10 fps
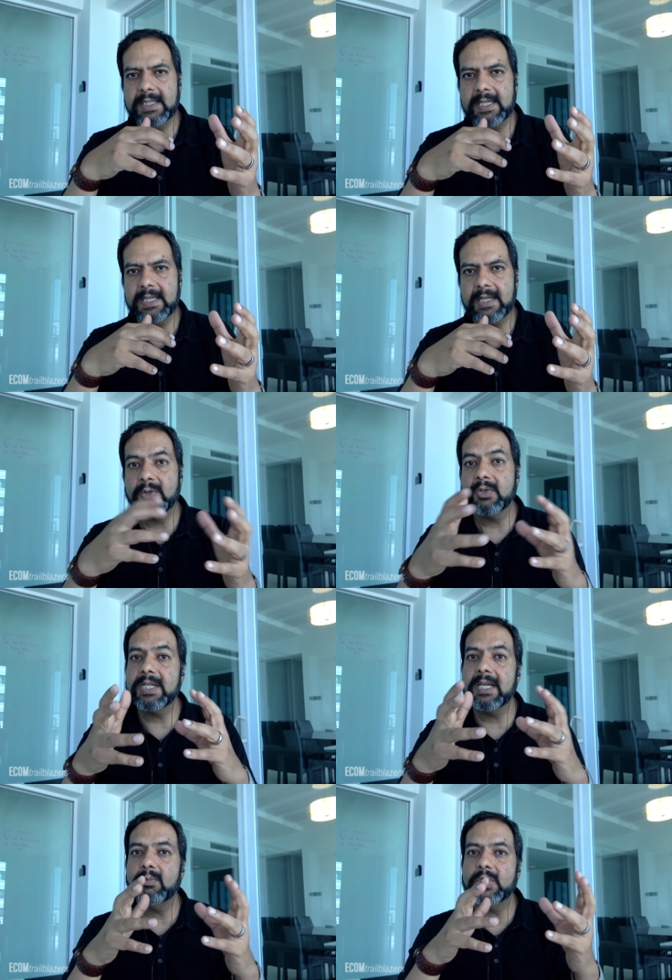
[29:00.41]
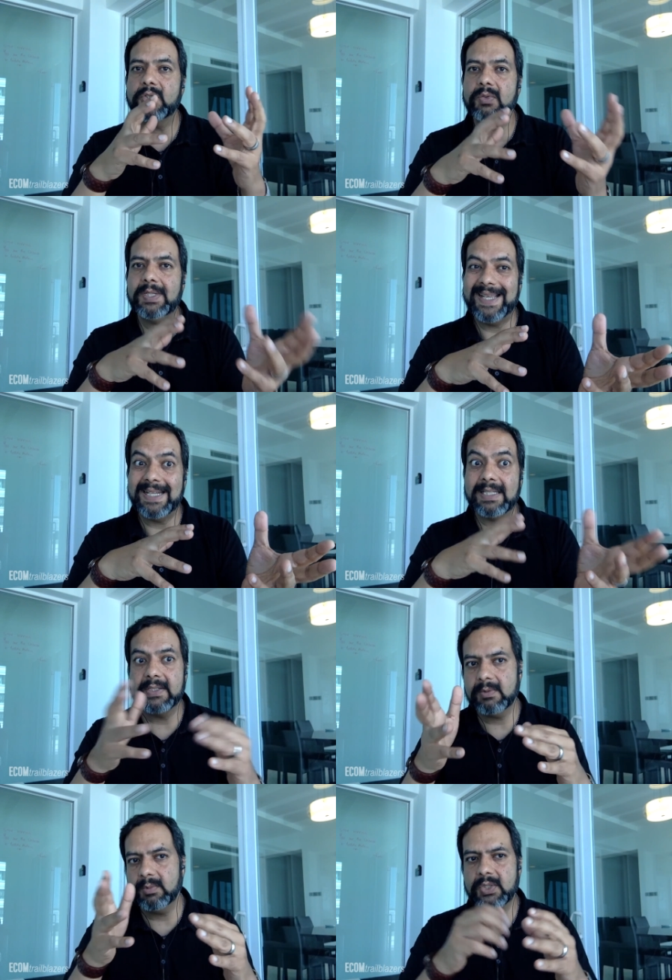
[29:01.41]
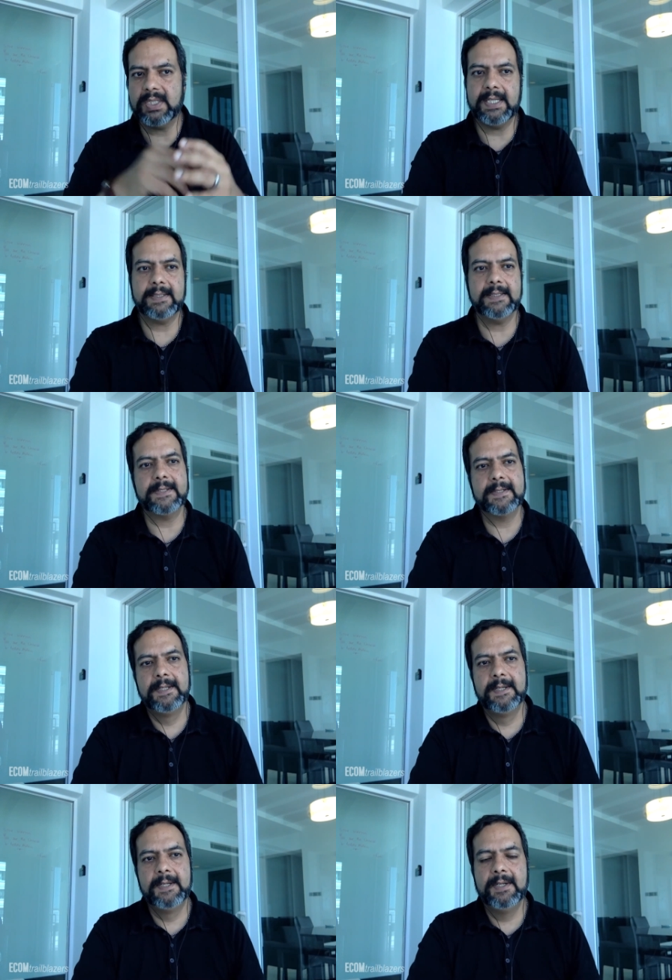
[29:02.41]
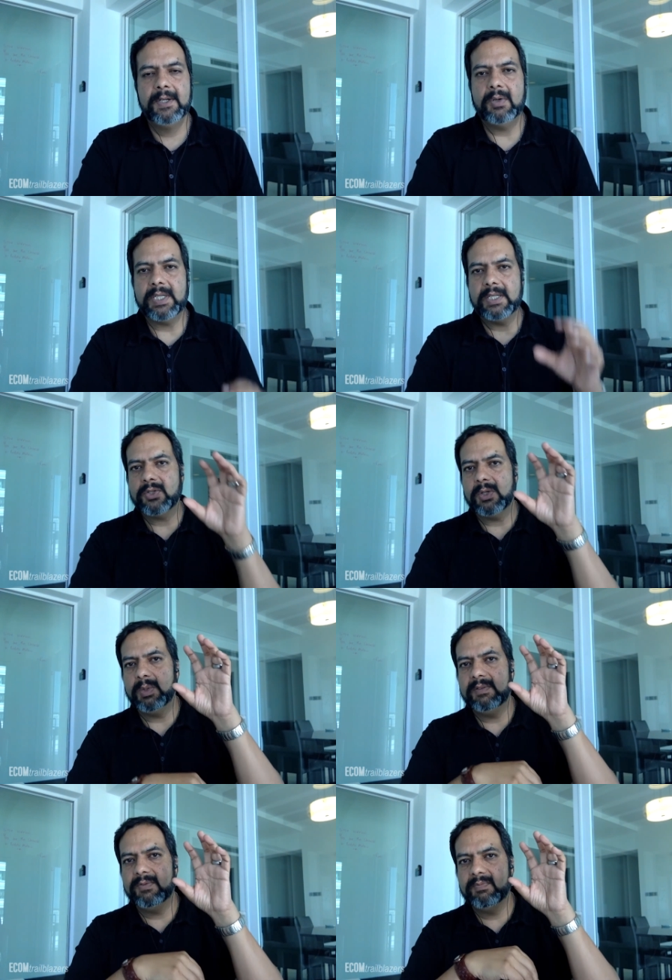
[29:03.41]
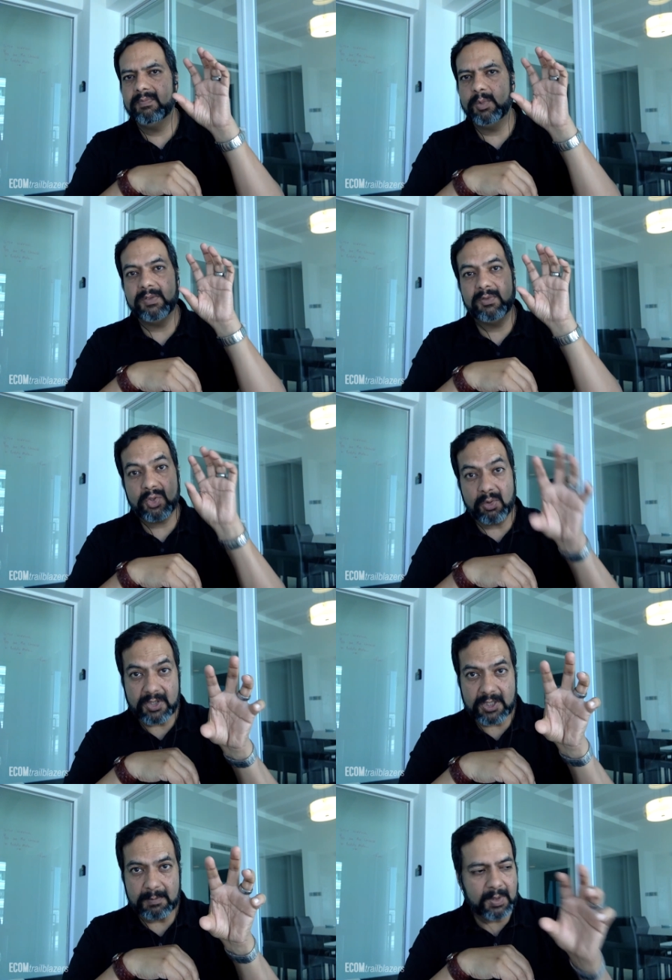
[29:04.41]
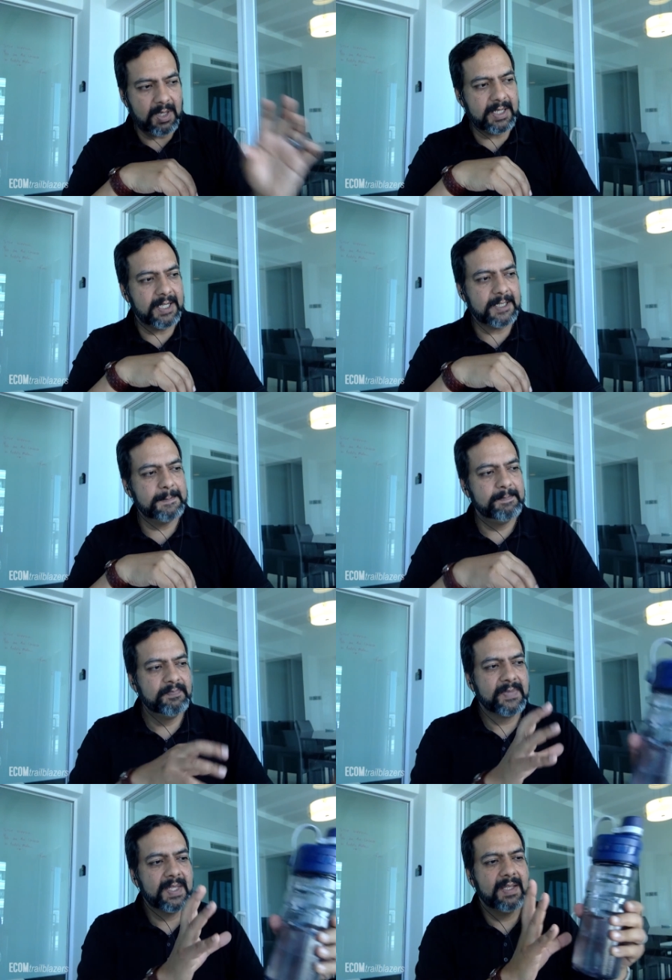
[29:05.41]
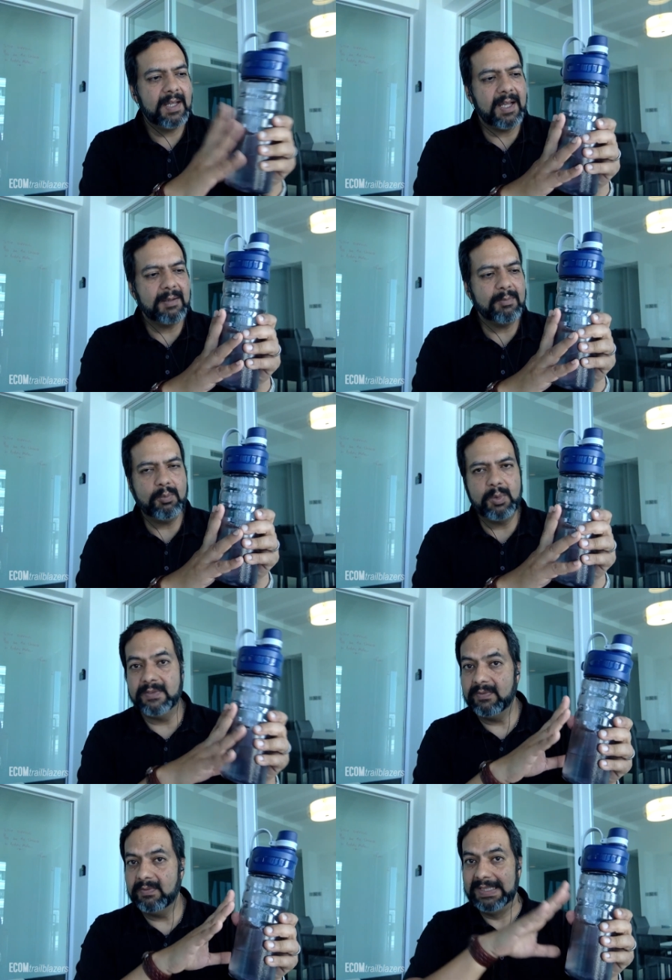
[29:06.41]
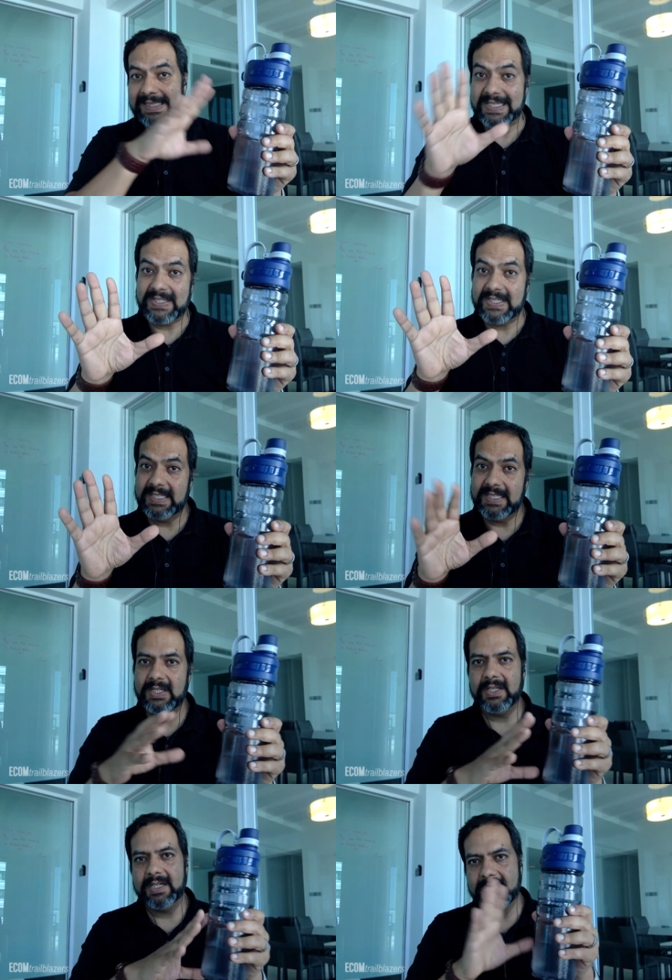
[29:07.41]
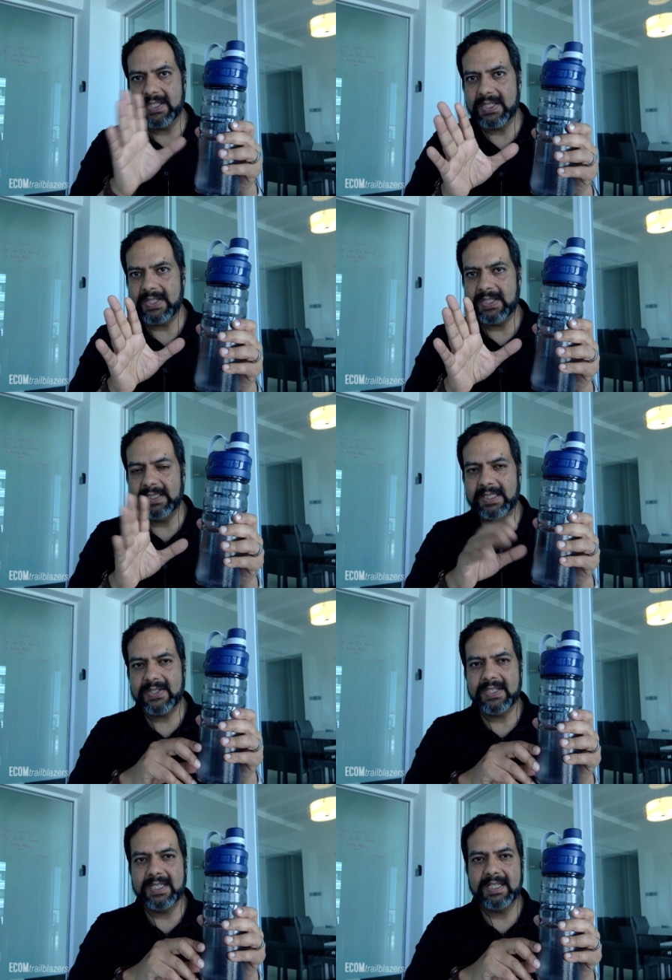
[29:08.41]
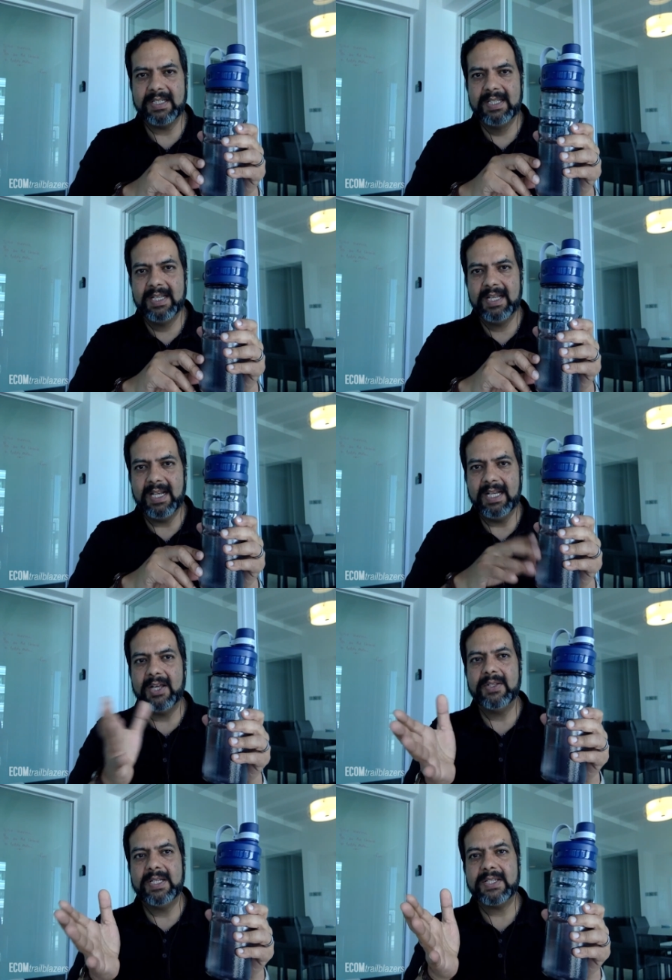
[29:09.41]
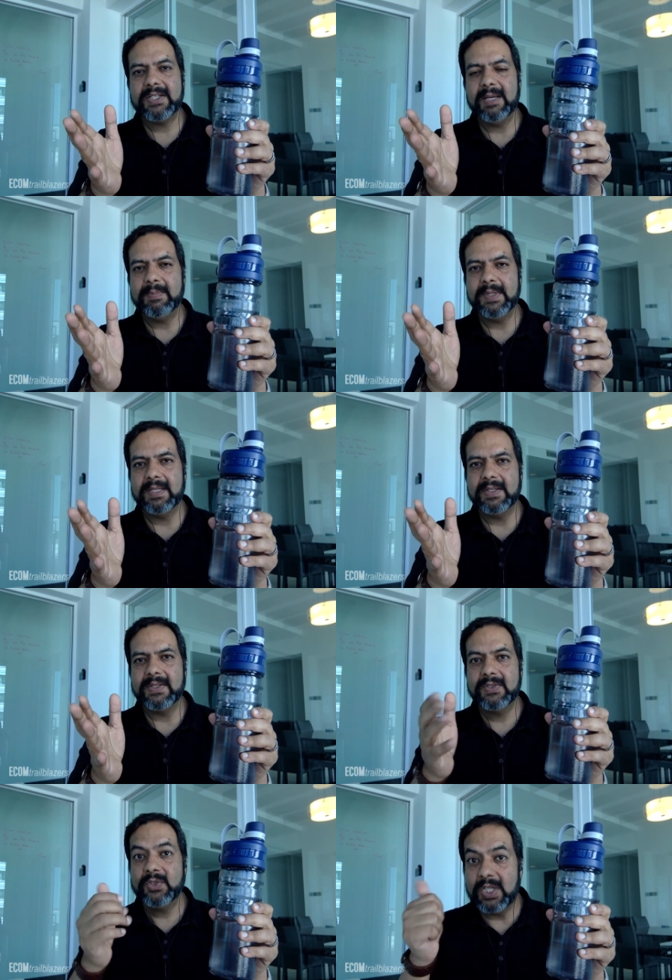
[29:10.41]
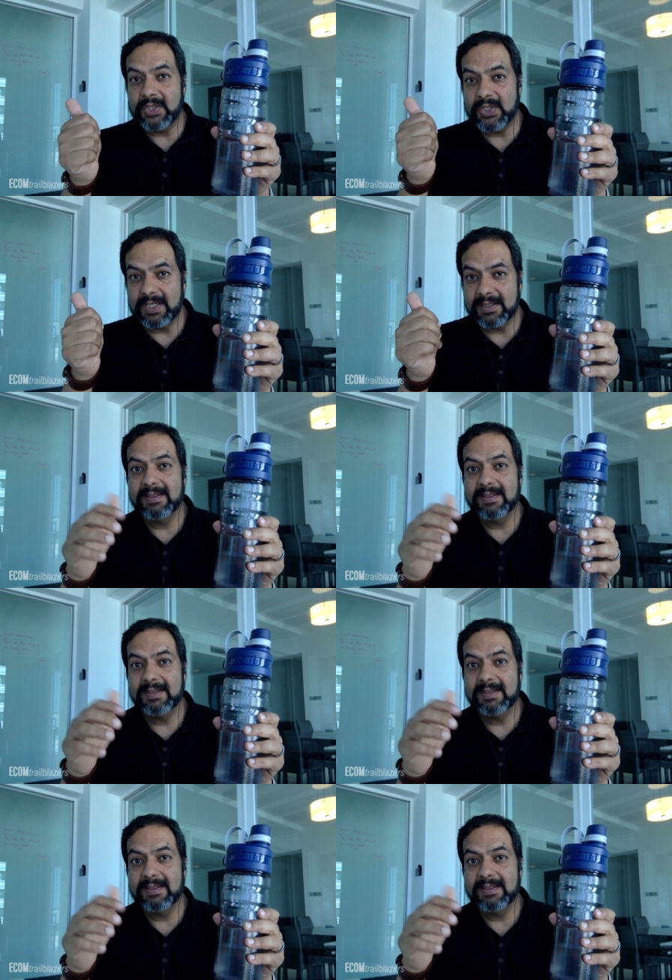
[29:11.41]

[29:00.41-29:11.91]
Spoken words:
understand what you can list and what you can't list. Okay, so we've sourced the product, we've listed it on an existing listing, and now the next step is ching,